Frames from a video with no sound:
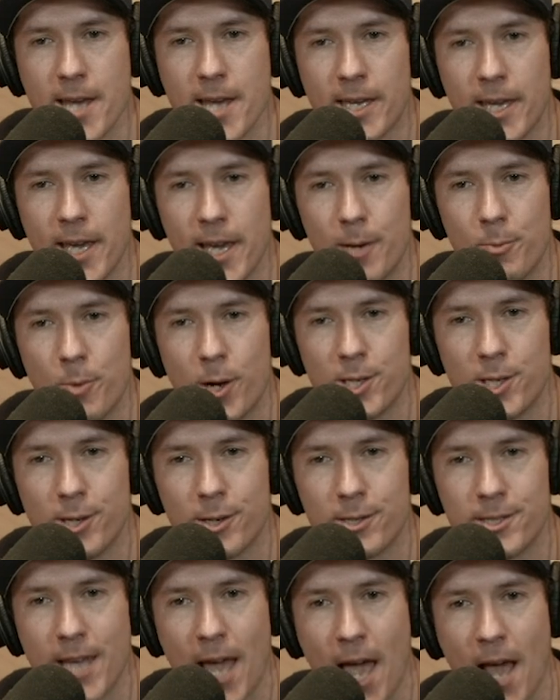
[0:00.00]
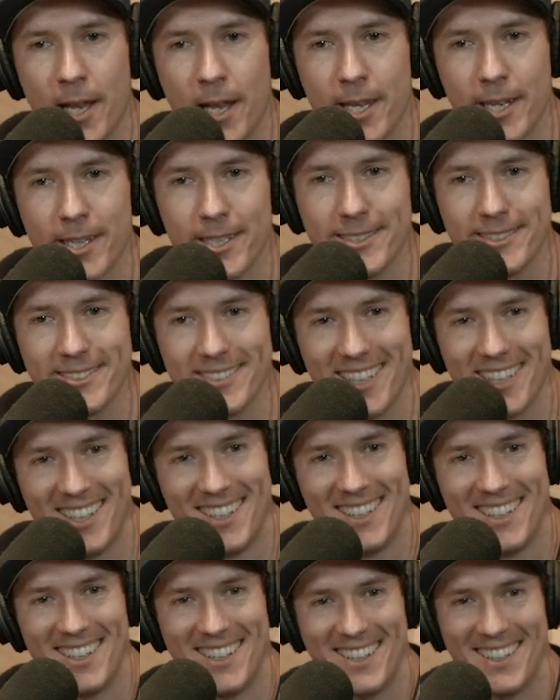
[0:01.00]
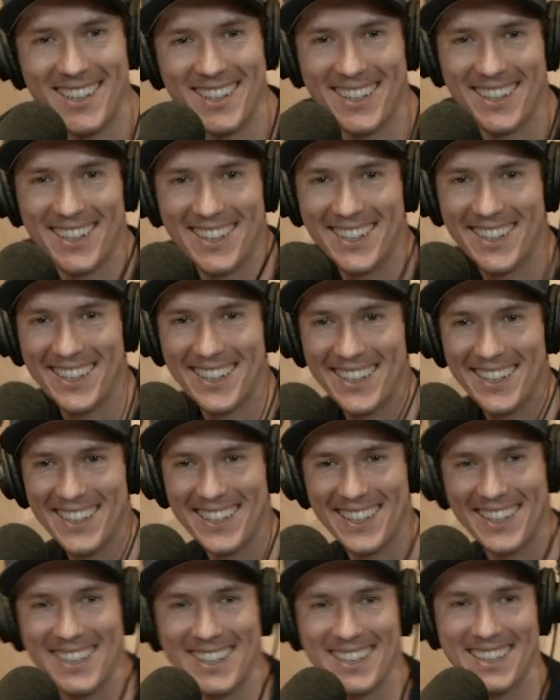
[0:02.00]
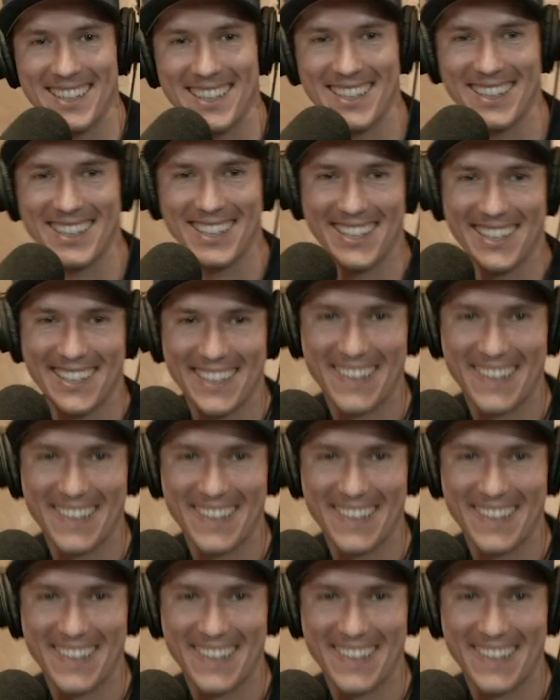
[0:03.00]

kid, what's your talent? can you